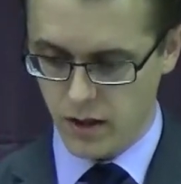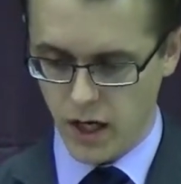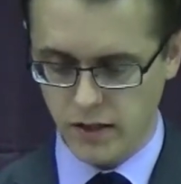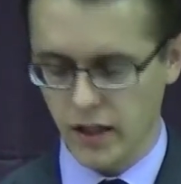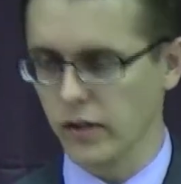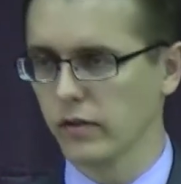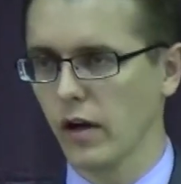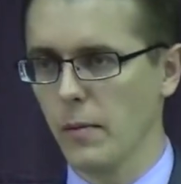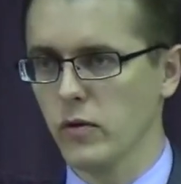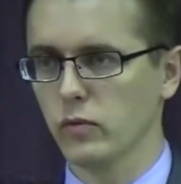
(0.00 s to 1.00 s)
And yet,
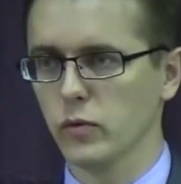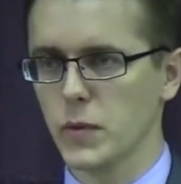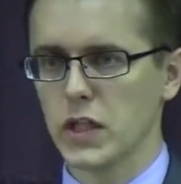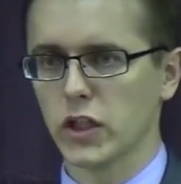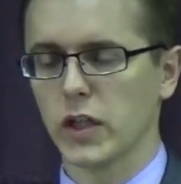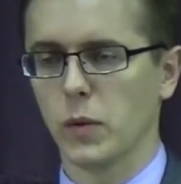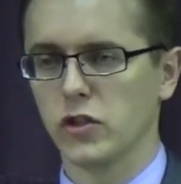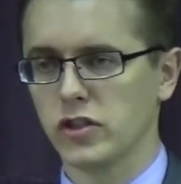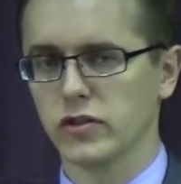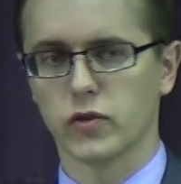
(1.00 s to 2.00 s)
I mean, we look at
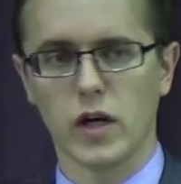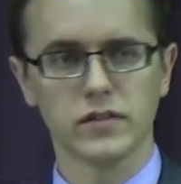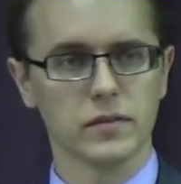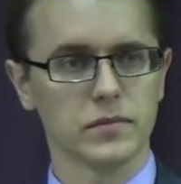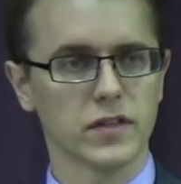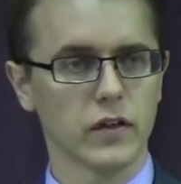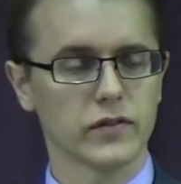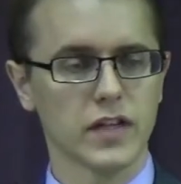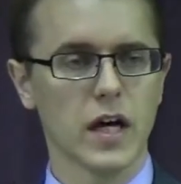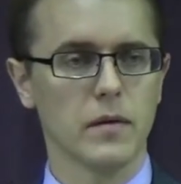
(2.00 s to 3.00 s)
what Jesus Christ
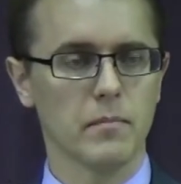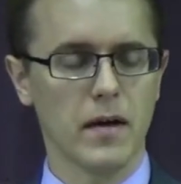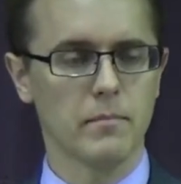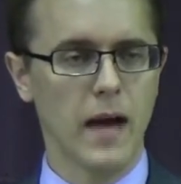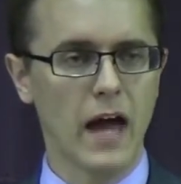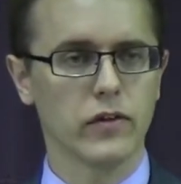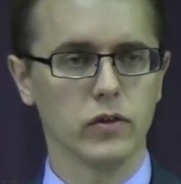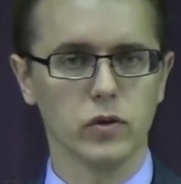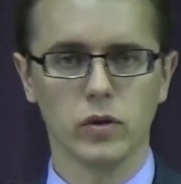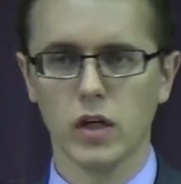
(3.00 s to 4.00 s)
Himself said,
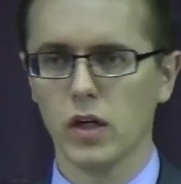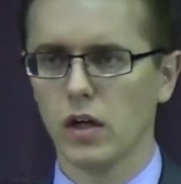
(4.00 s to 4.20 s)
Matthew,